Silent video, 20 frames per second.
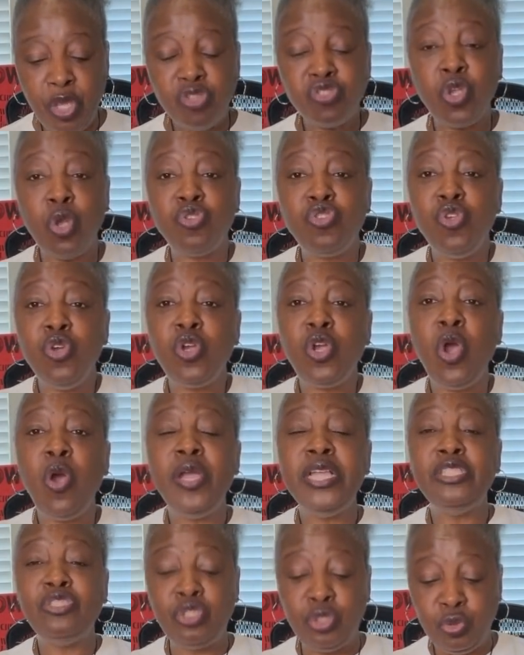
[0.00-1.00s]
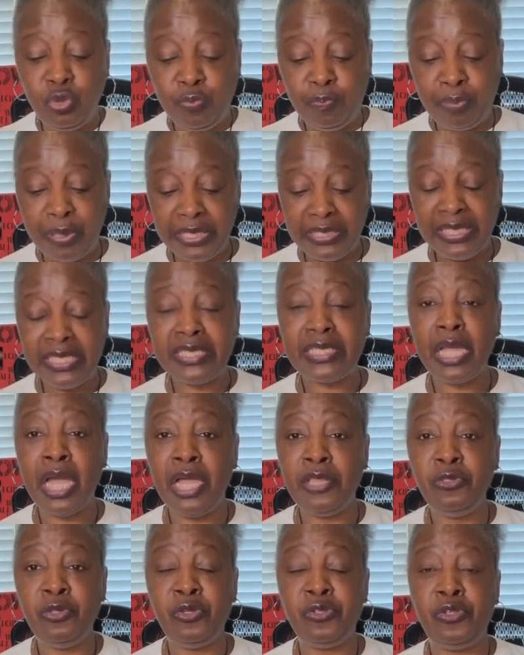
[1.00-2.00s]
So you're going to put this
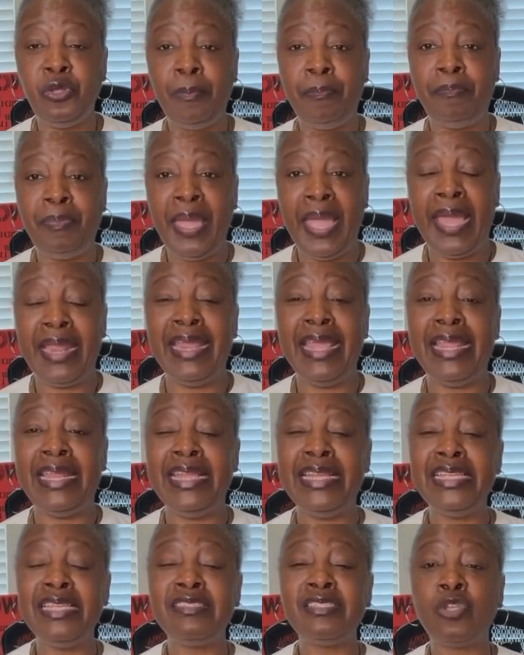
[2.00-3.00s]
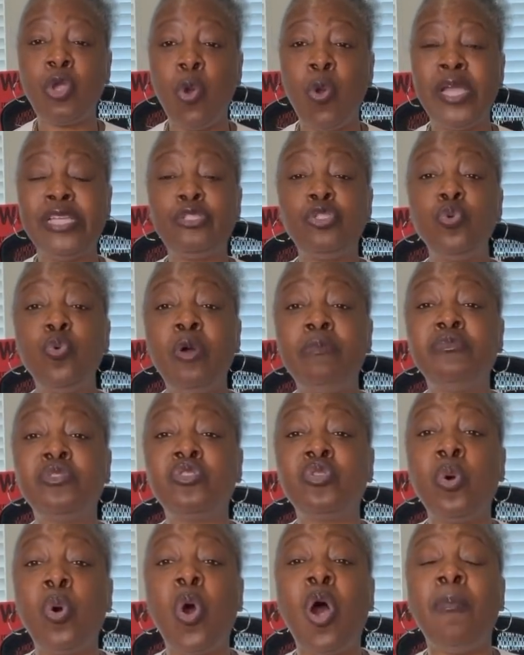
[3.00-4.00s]
under your bed and it is going to
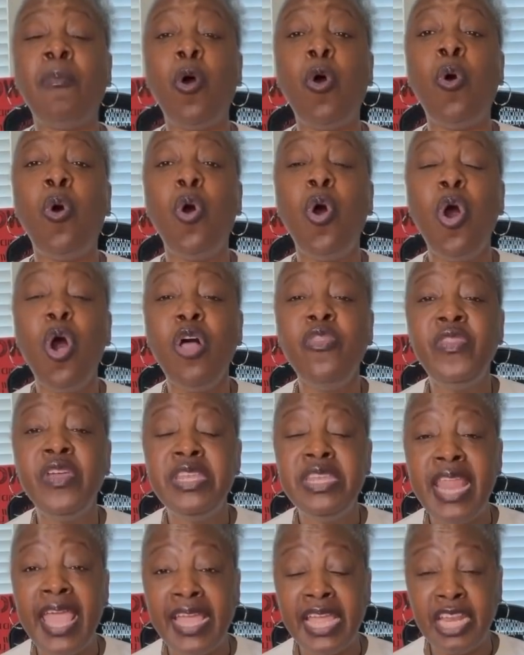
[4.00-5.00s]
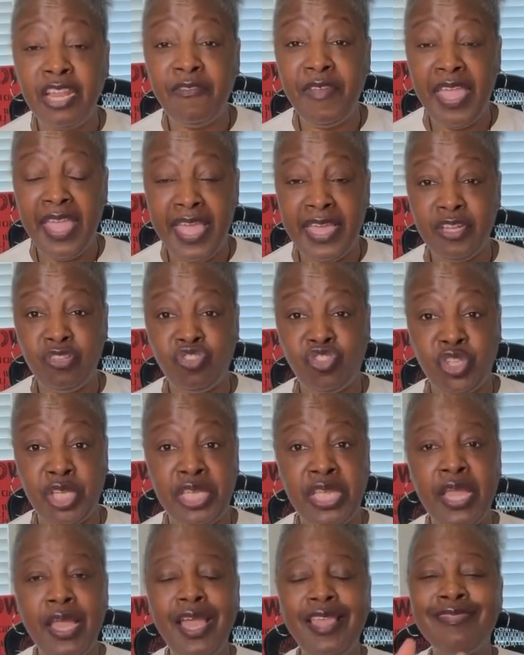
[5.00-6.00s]
absorb all the negative
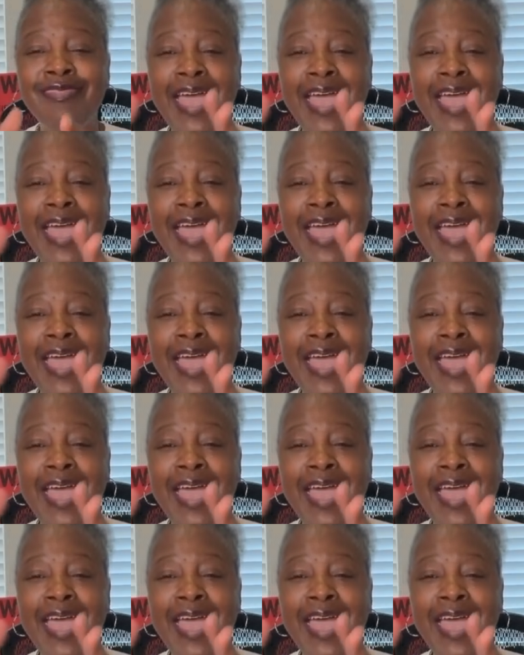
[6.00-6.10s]
energy